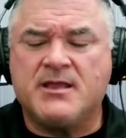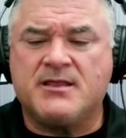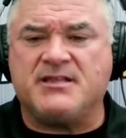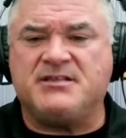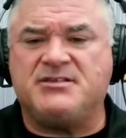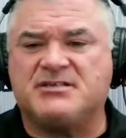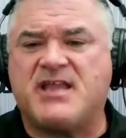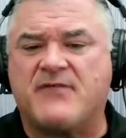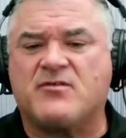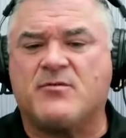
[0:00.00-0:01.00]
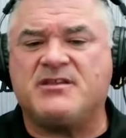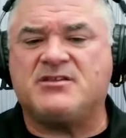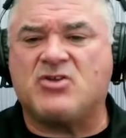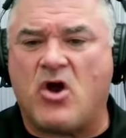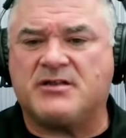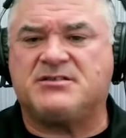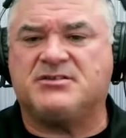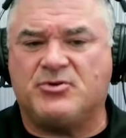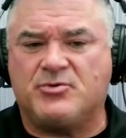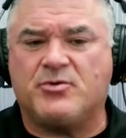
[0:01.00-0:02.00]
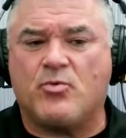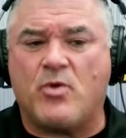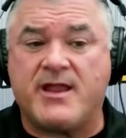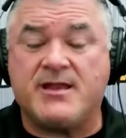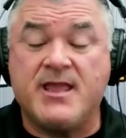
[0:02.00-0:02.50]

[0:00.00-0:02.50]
They just have to be taught to do it right.